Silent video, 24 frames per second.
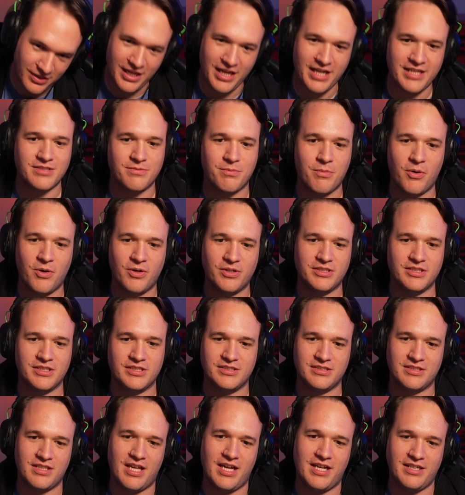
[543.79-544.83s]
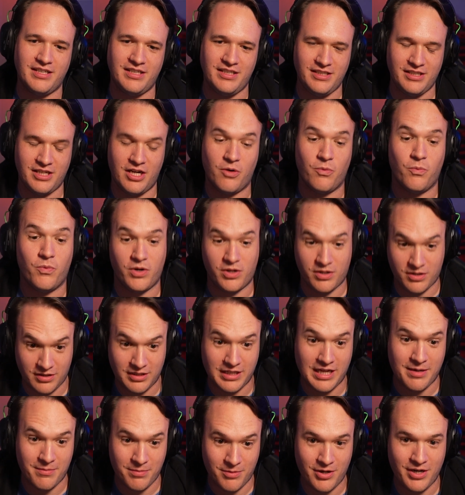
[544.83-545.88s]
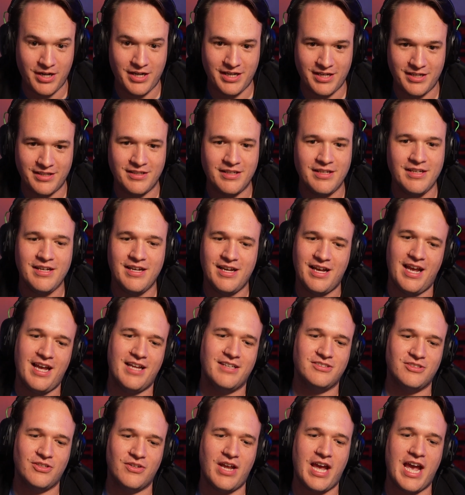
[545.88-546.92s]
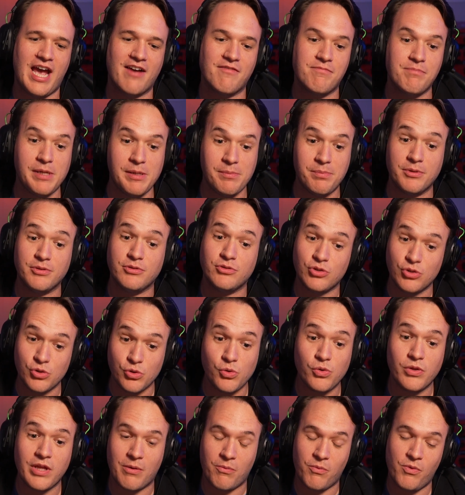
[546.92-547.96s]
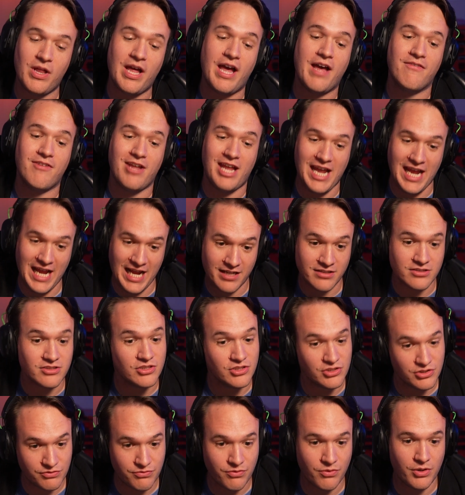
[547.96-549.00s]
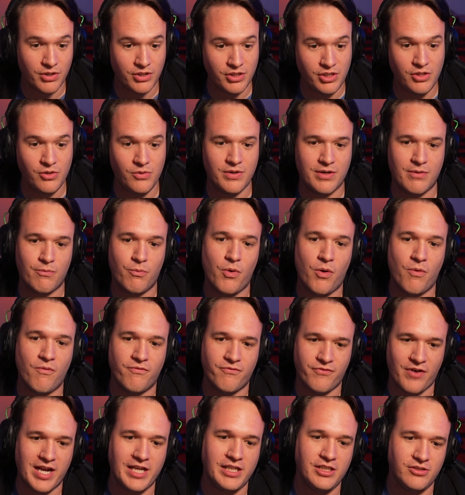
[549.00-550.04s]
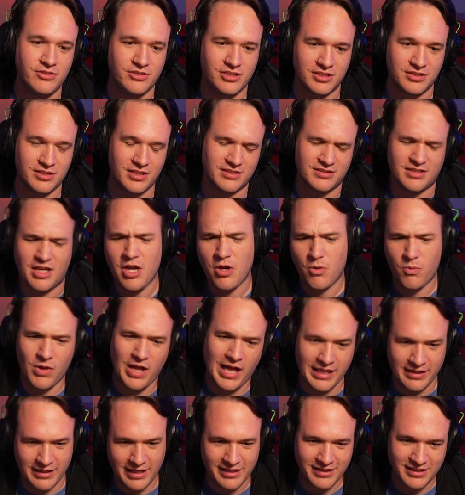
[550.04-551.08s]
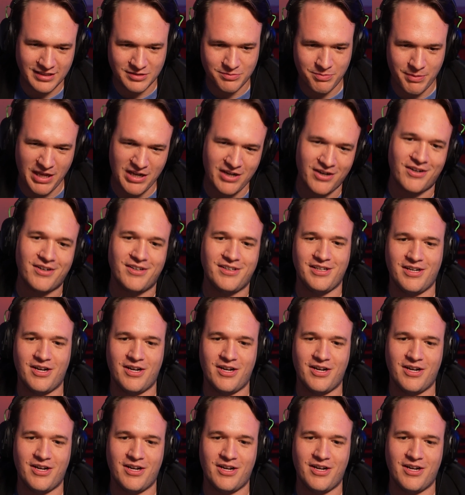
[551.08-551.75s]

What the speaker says: It's more just like, we're collaborating. And so to have people too that will have answers for you and won't fight you just because, well, I like this better.